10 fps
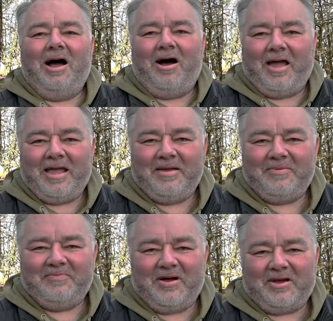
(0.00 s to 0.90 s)
Hi,
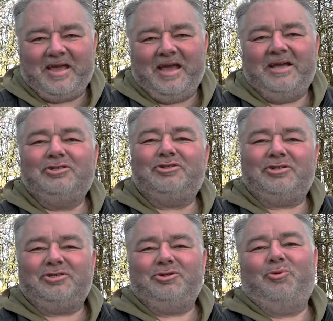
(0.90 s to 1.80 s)
Mark here.
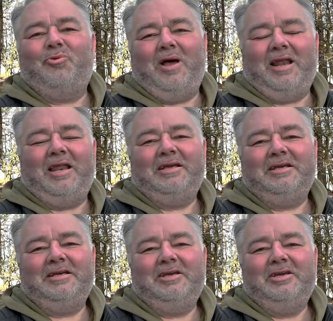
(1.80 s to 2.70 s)
Trust you're well.
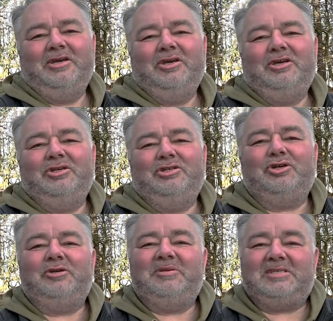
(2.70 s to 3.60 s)
You
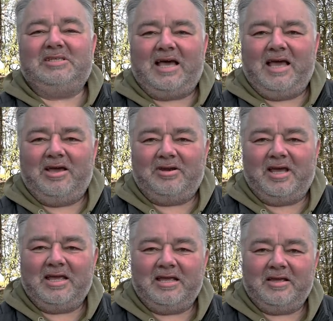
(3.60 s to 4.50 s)
join me today on
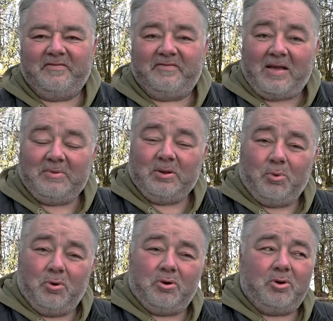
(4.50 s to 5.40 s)
a family
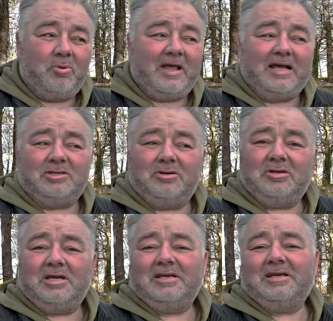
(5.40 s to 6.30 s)
walk with our dog,